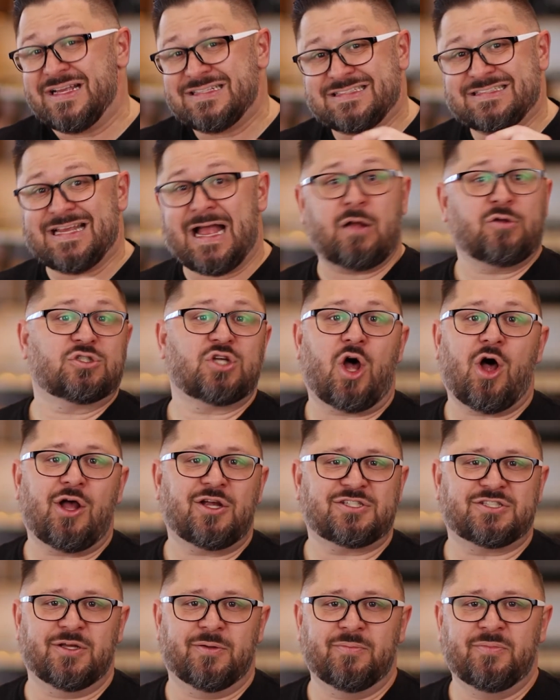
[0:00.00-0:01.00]
that sounds
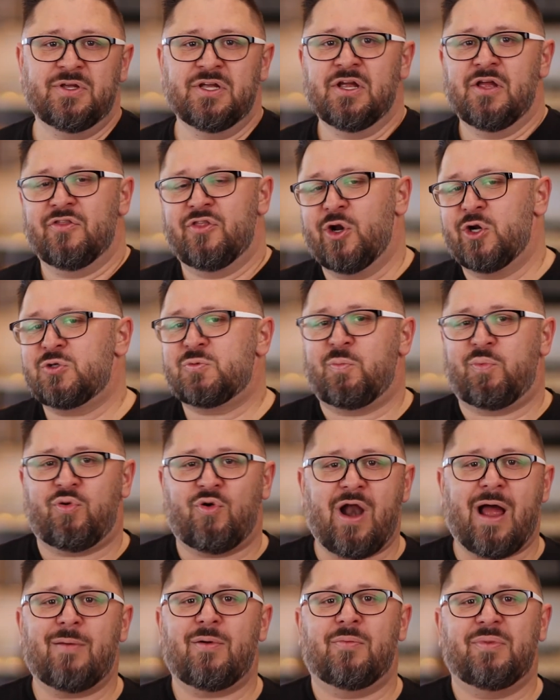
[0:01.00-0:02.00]
awesome, there's
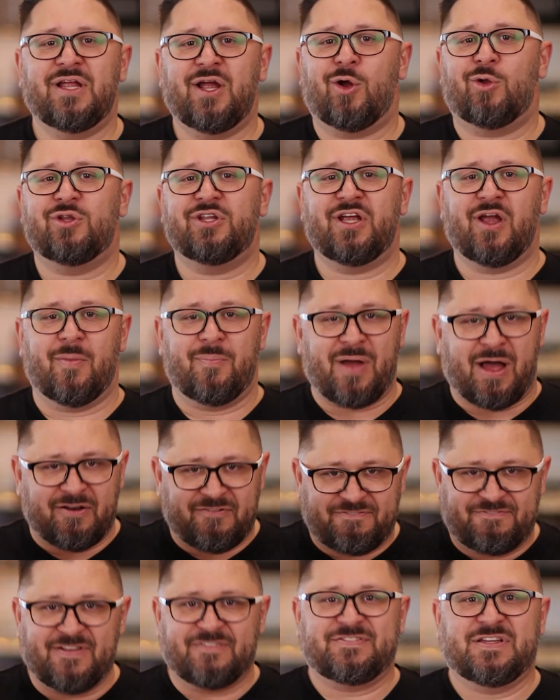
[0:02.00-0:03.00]
probably only
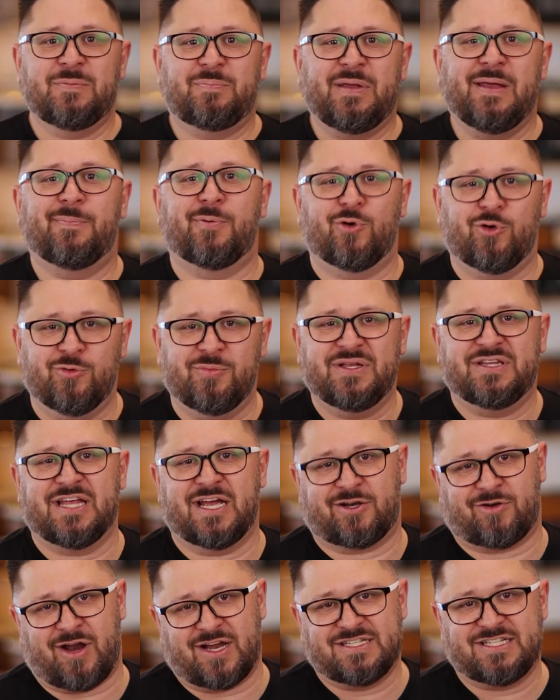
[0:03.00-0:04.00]
about 50 people who meet
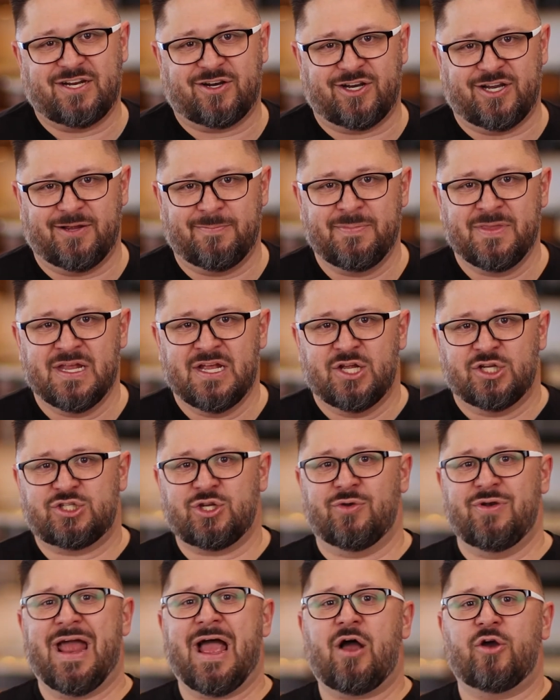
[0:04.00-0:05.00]
that criteria.
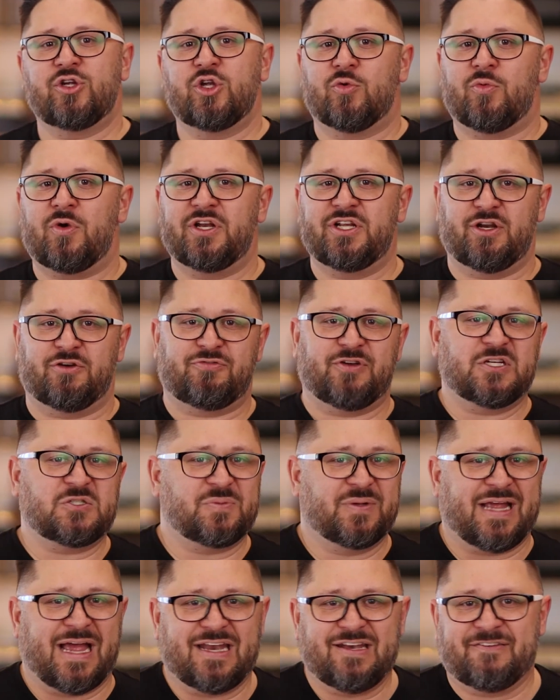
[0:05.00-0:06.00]
So now you're running your
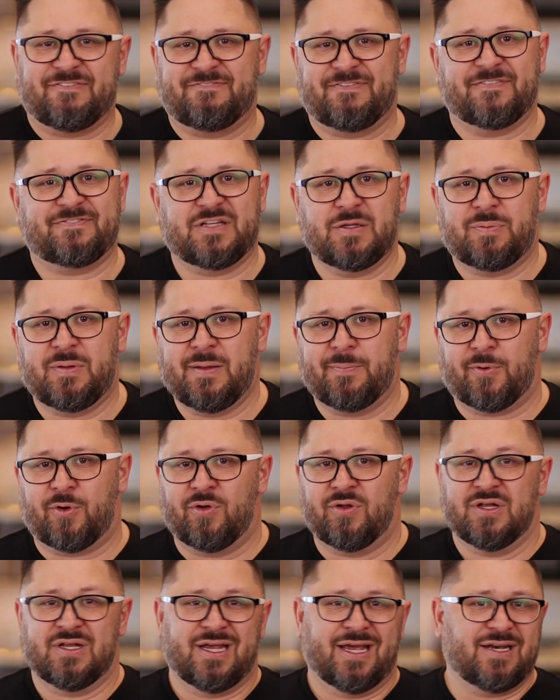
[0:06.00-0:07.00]
Facebook ad to 50
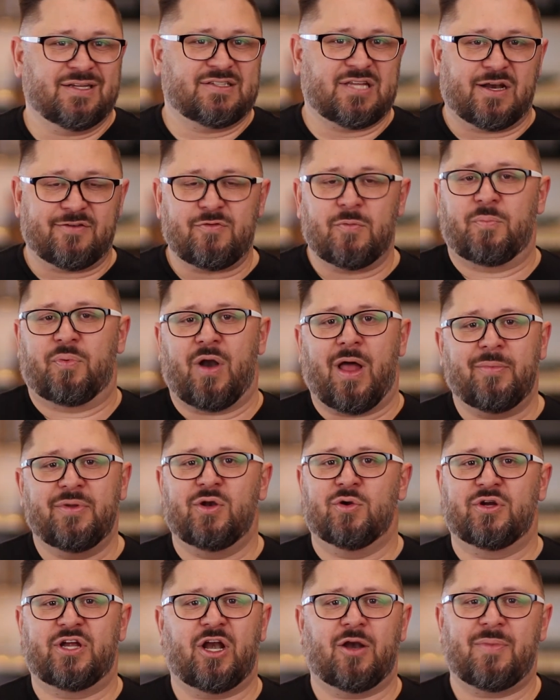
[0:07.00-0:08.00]
people, and a ton of them probably
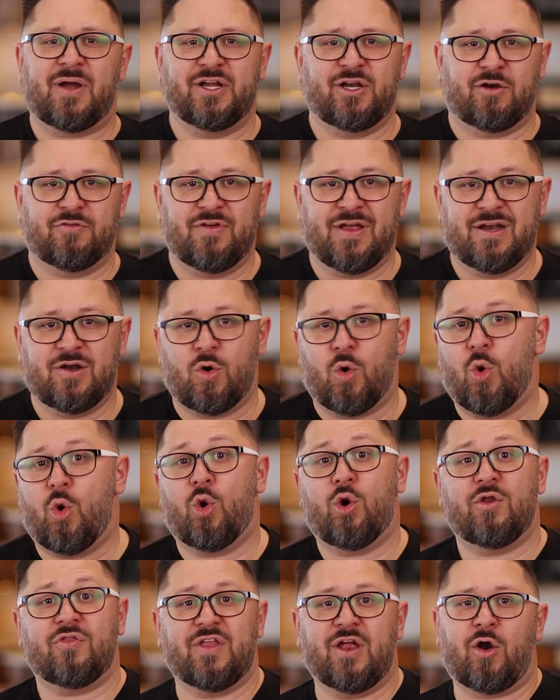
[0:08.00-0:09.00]
don't care about your event,
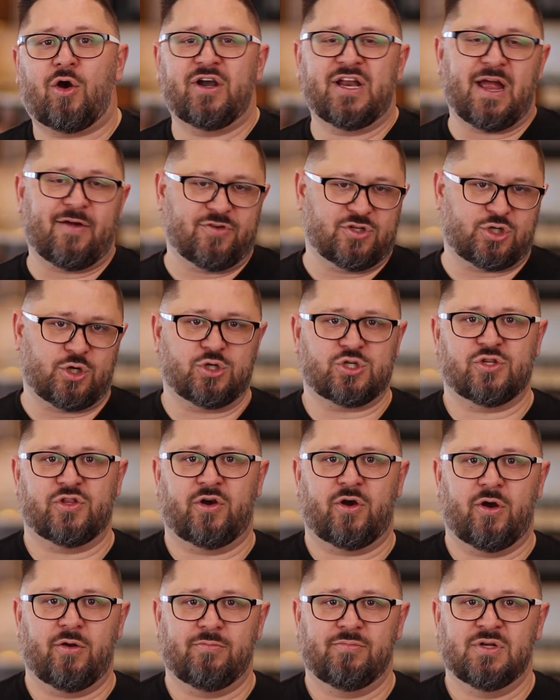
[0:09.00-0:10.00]
or they already have a church of
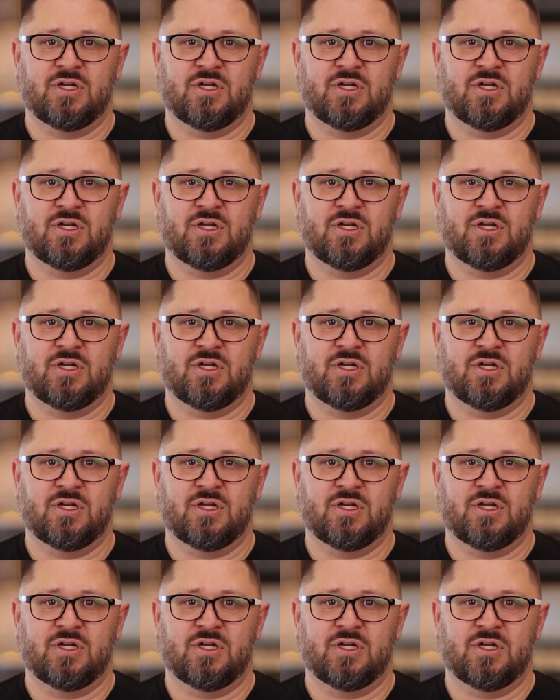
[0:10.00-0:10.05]
their own.